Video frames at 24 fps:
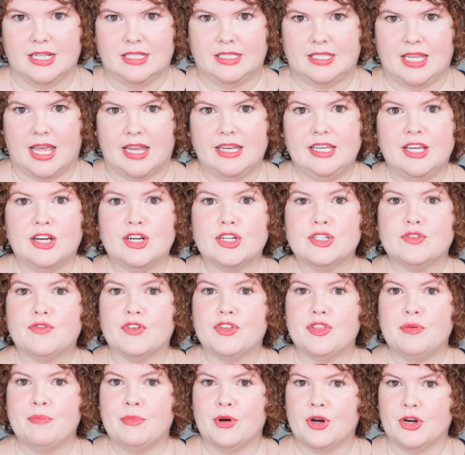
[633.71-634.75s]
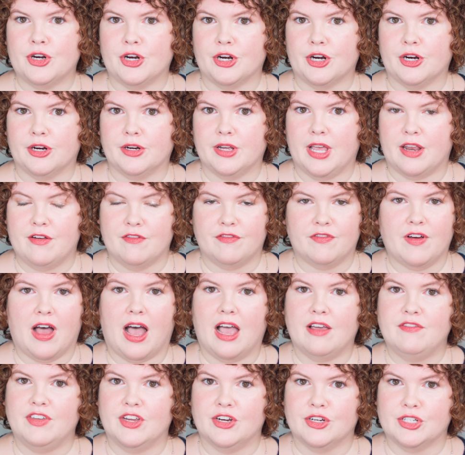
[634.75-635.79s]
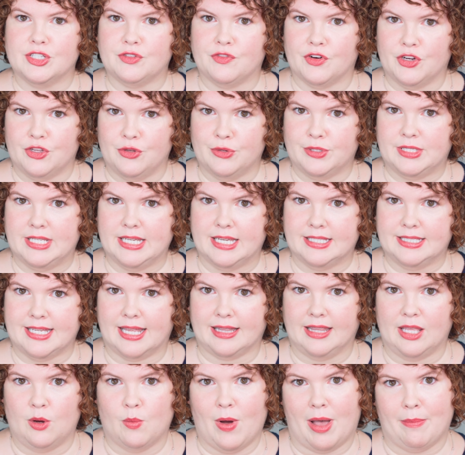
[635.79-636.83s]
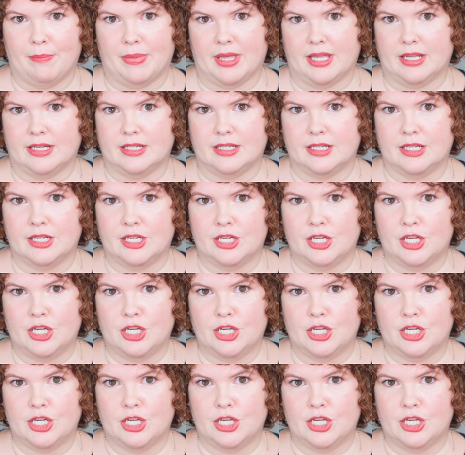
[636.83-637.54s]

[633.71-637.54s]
ten years for the murder, and five years for using a deadly weapon.